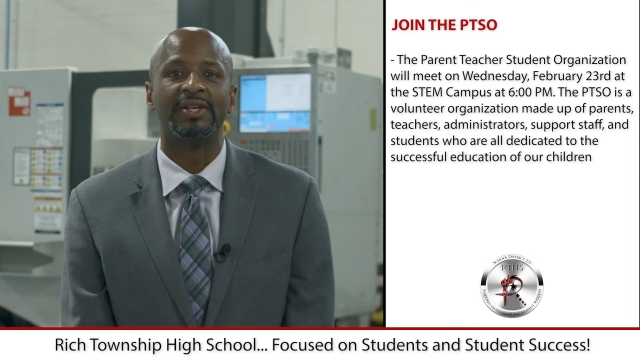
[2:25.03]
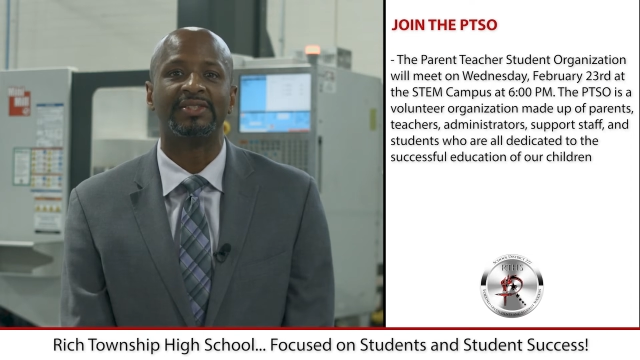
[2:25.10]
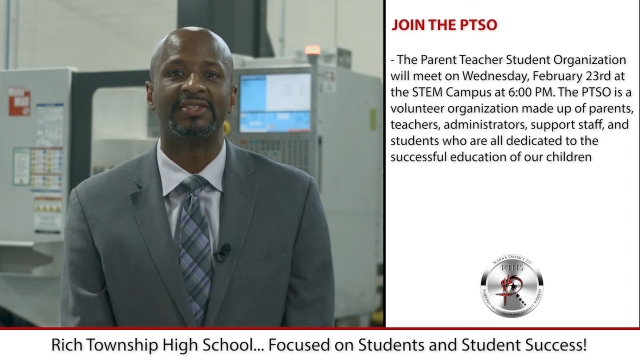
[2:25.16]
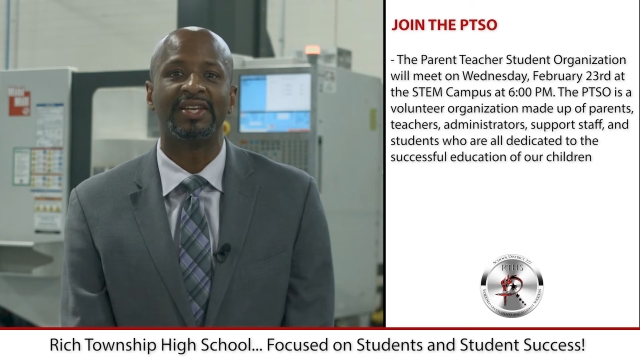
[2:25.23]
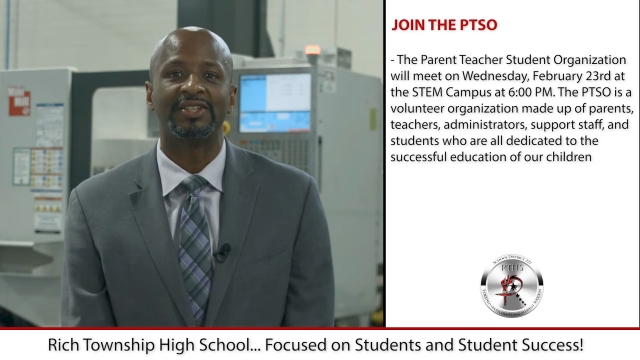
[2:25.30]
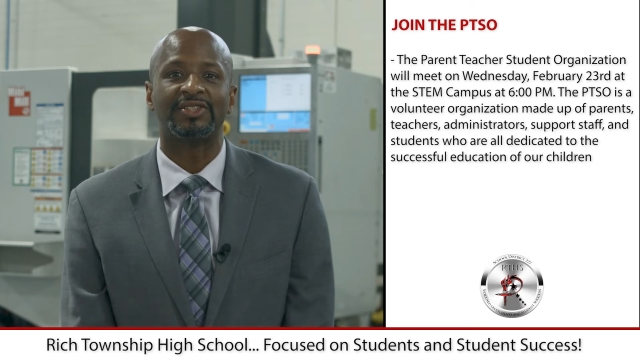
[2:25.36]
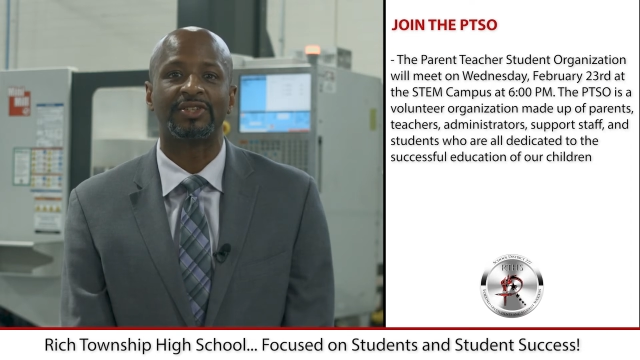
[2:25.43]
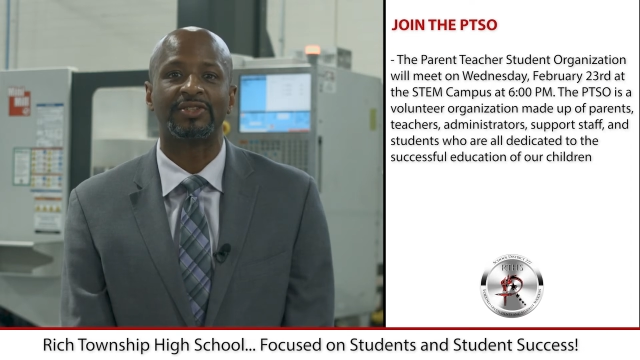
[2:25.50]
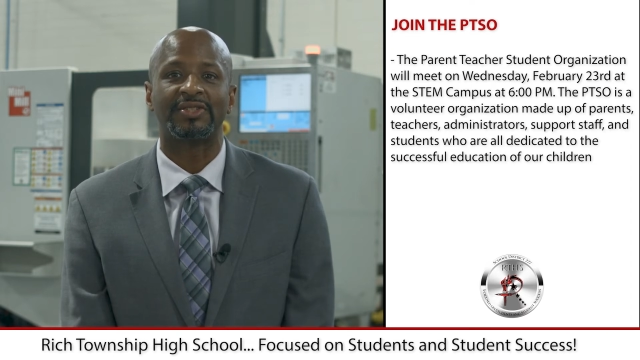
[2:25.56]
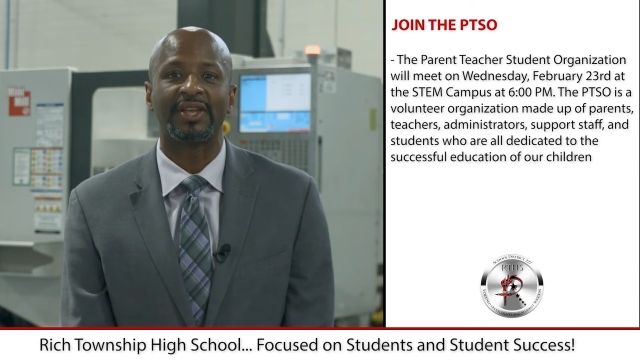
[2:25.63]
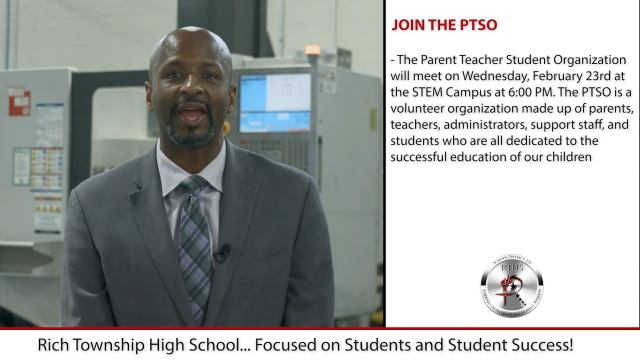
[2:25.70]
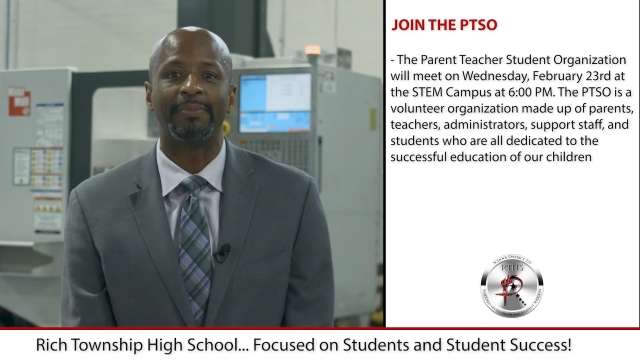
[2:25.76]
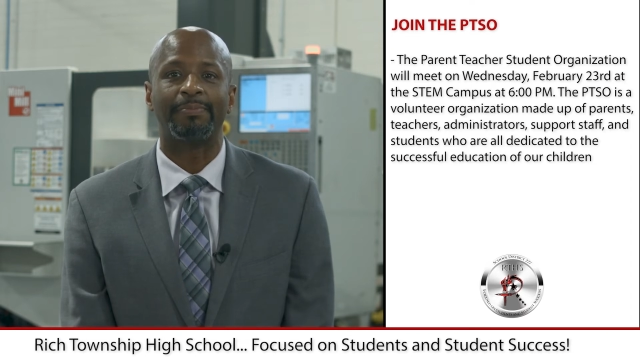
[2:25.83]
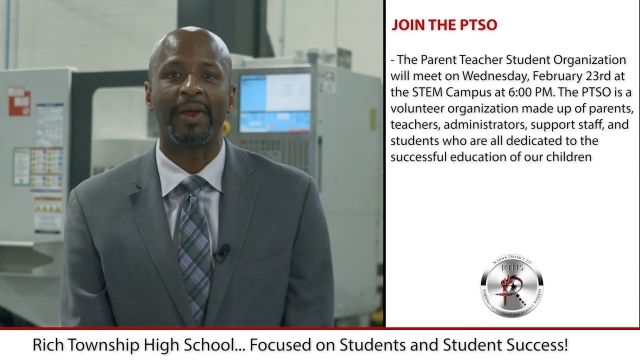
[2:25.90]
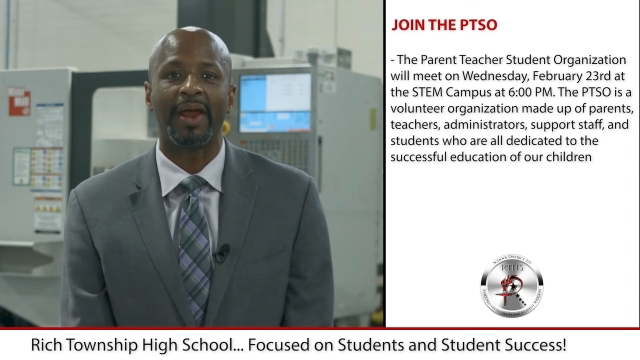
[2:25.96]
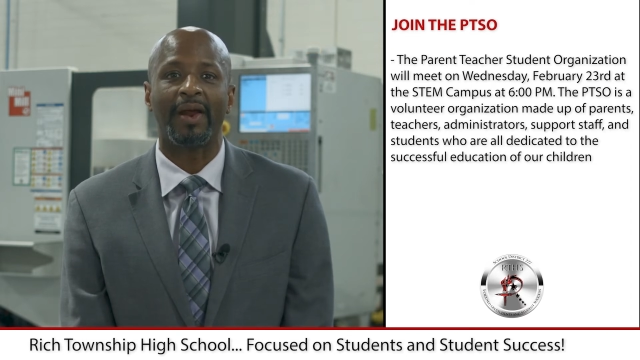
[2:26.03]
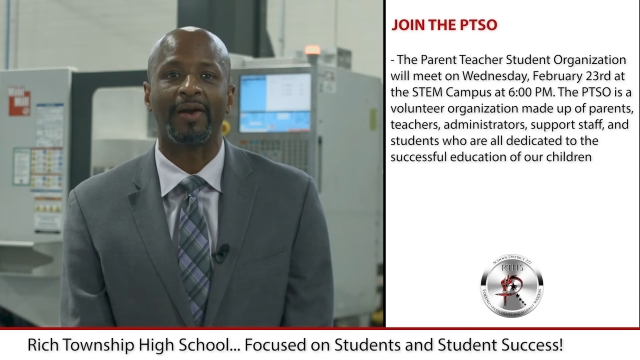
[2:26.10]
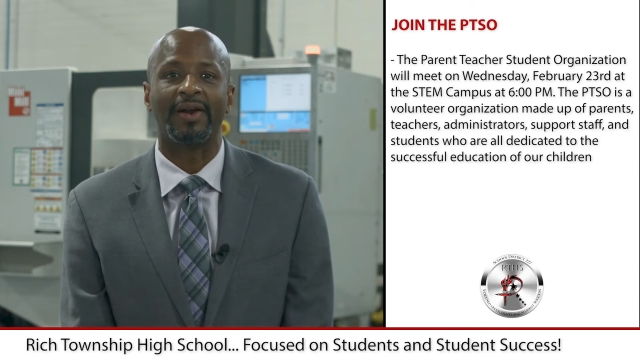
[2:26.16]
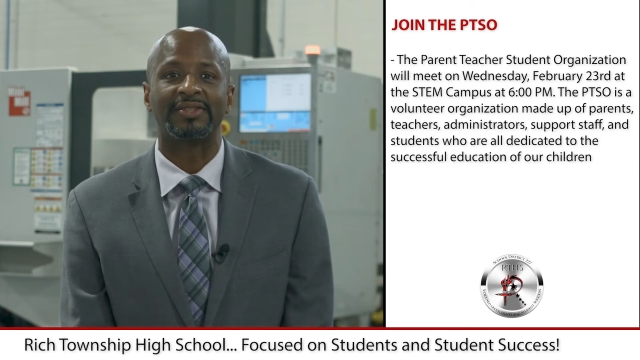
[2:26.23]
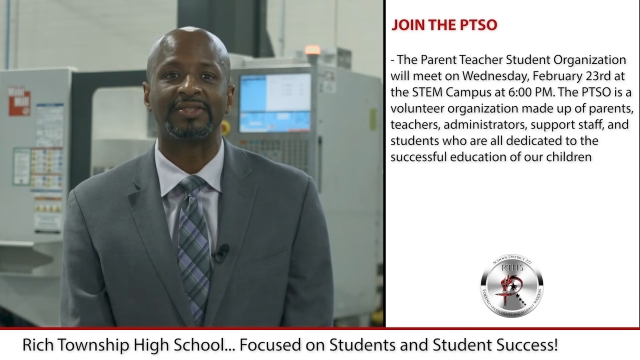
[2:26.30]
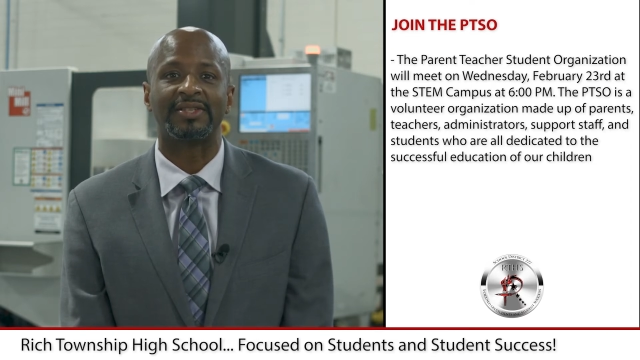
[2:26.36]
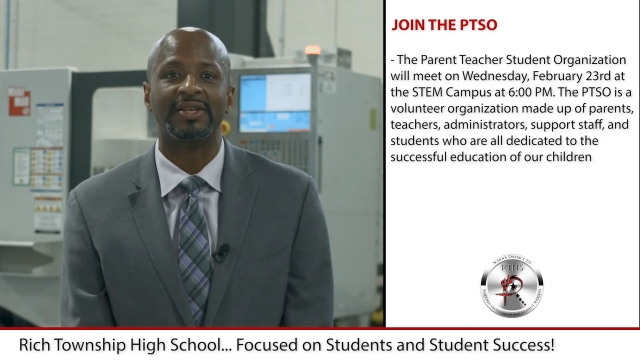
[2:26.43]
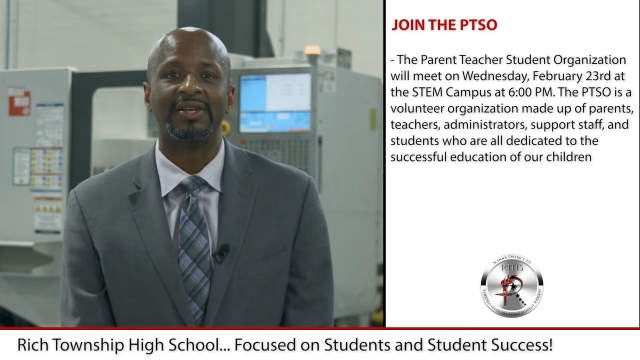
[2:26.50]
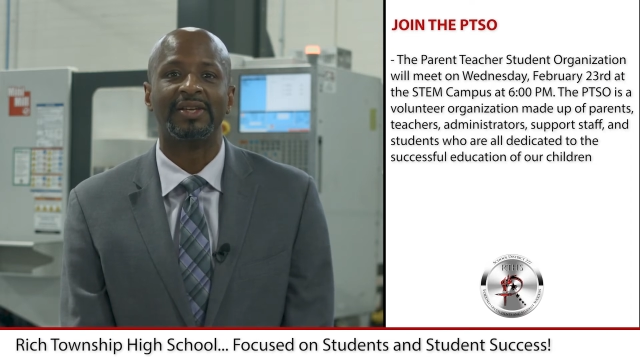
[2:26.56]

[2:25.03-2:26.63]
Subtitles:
teachers, and parents,